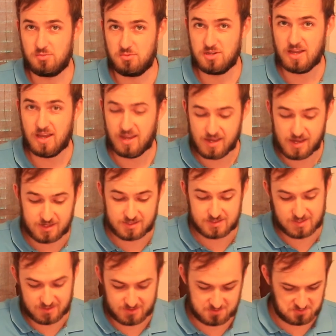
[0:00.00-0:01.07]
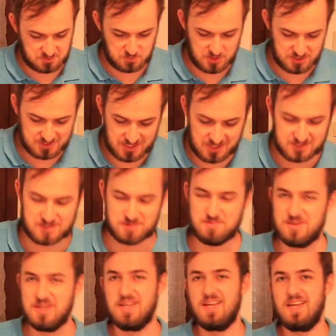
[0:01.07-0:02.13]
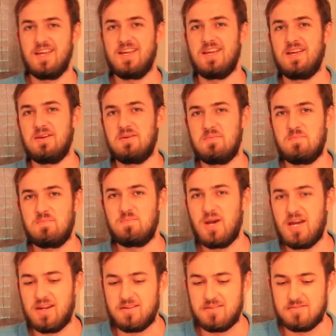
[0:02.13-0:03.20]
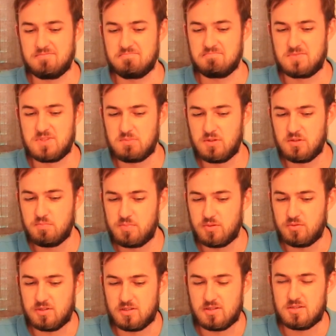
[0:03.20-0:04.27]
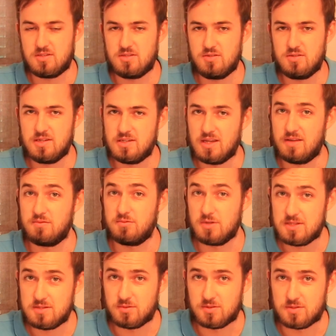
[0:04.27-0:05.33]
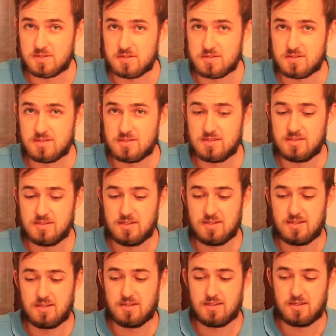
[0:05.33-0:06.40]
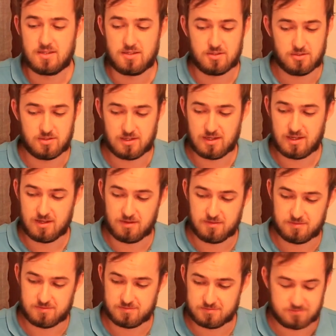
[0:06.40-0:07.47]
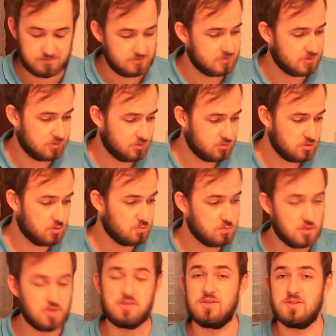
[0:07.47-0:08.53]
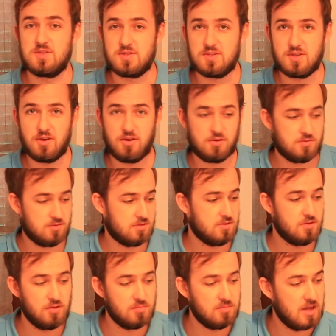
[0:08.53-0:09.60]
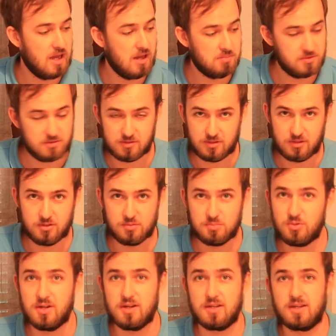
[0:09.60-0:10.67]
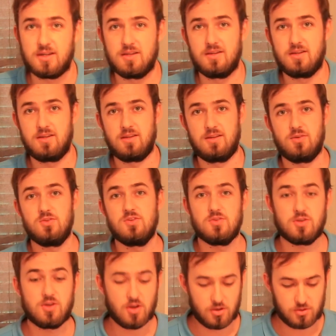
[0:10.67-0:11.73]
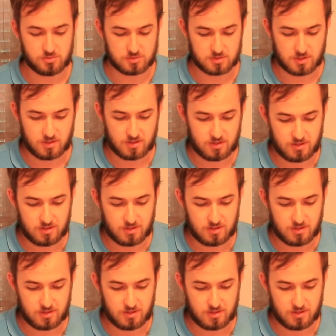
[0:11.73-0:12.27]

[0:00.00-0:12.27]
We are architects of the West Kingdom. But to build buildings, you need to have resources. You need to have your wood, your stone, your marble, your brick, and your gold.